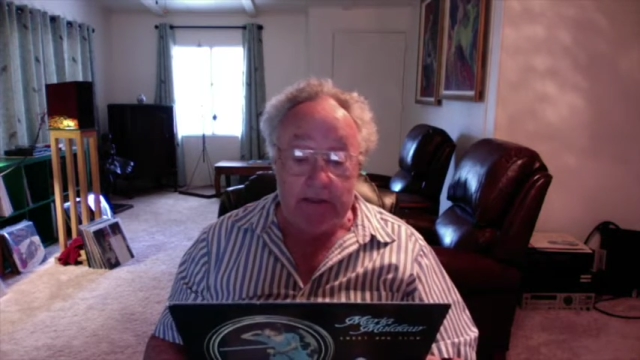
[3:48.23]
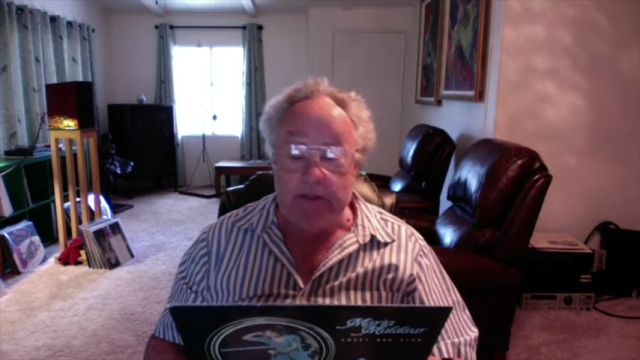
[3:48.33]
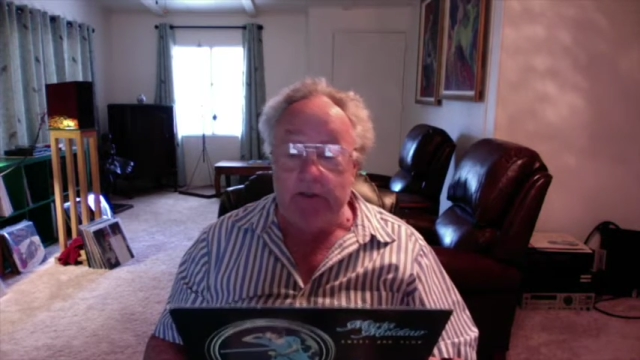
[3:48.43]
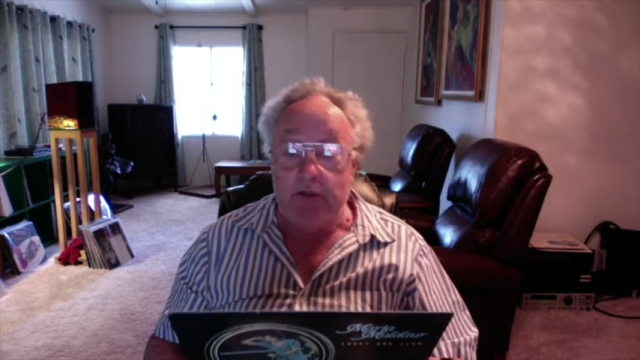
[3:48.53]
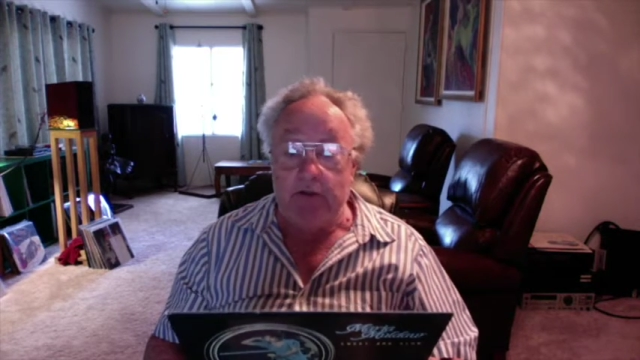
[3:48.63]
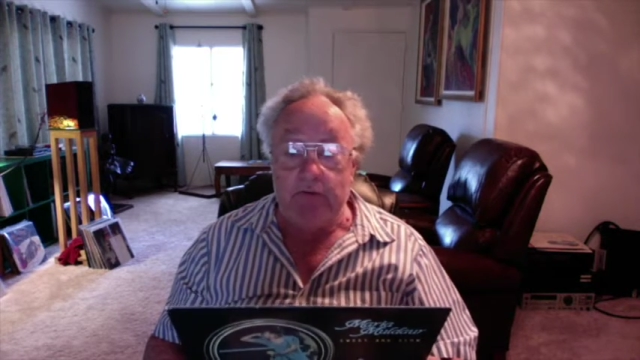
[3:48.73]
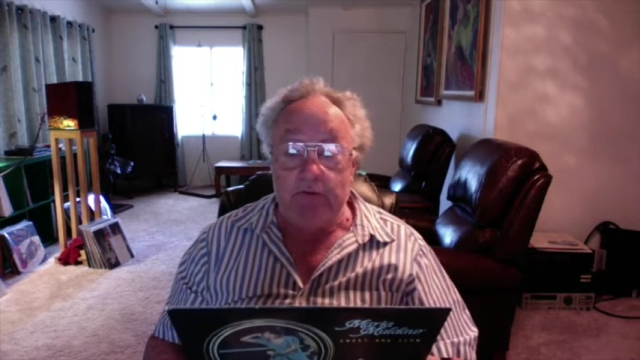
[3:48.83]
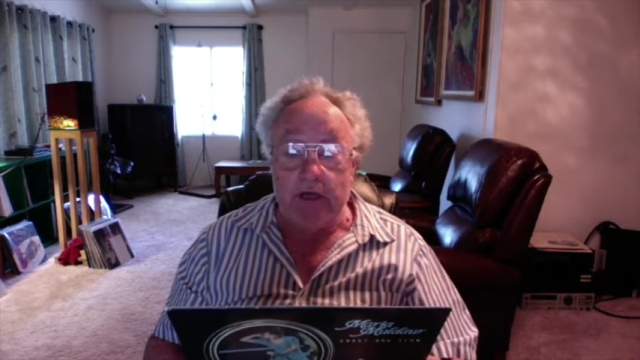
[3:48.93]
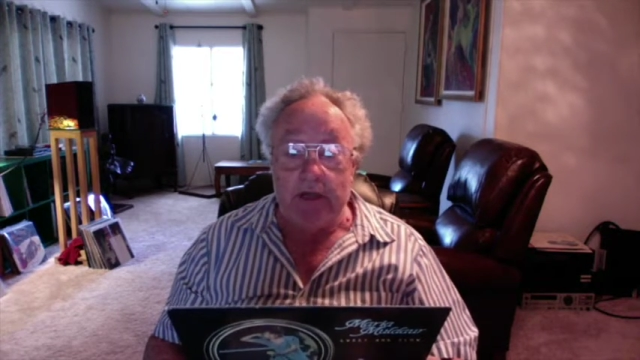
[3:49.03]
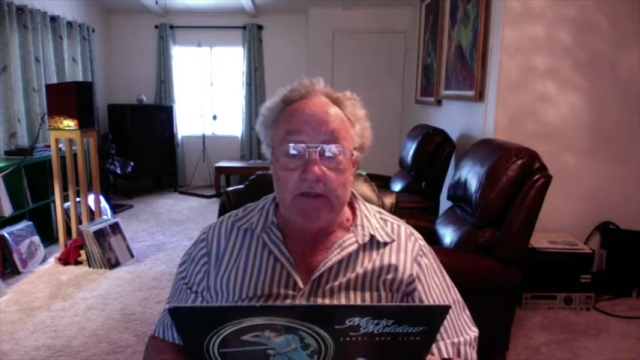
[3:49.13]
Six
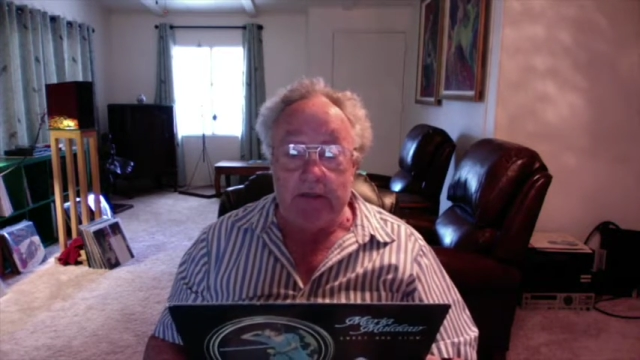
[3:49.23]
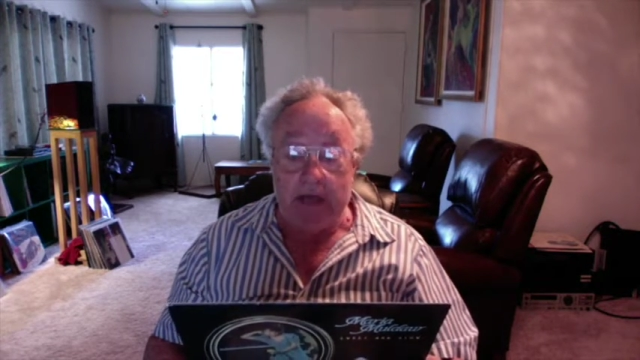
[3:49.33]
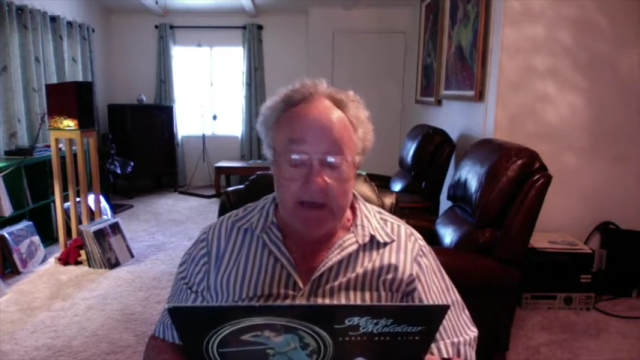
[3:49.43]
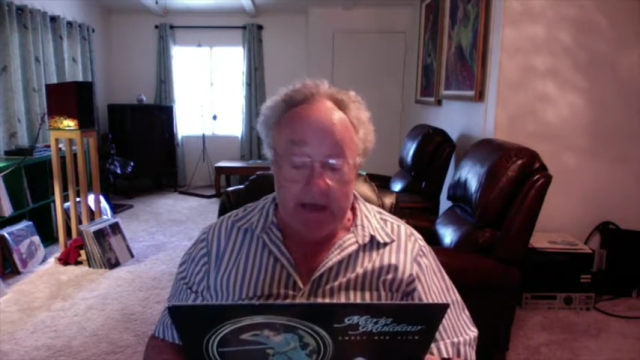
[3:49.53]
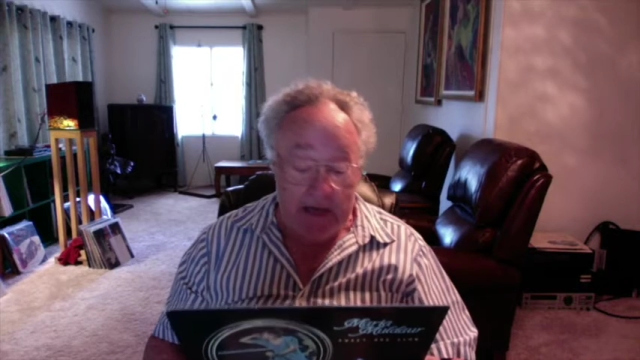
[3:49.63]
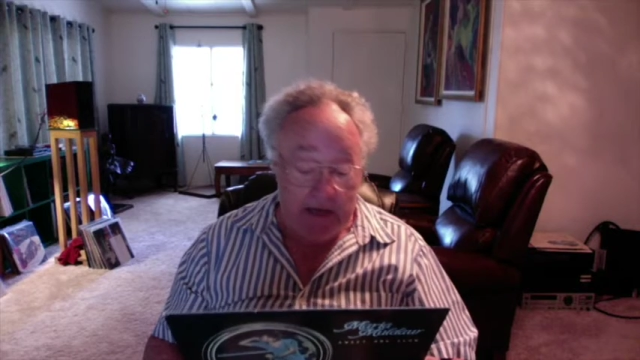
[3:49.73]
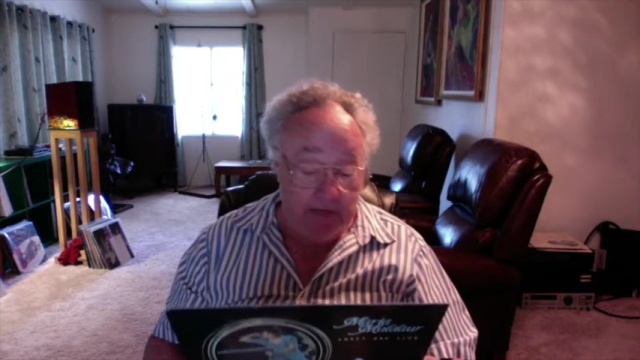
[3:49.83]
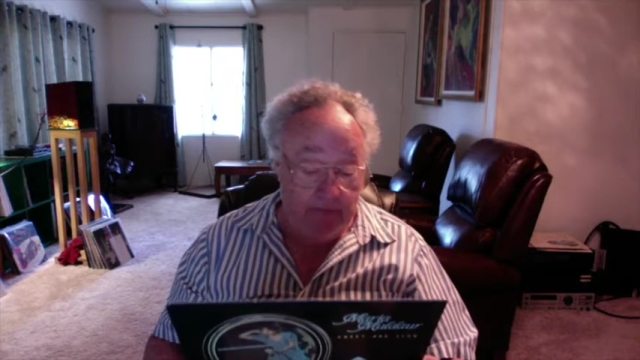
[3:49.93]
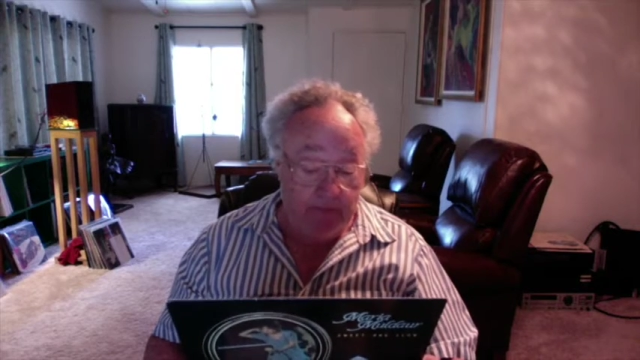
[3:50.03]
tunes on side A.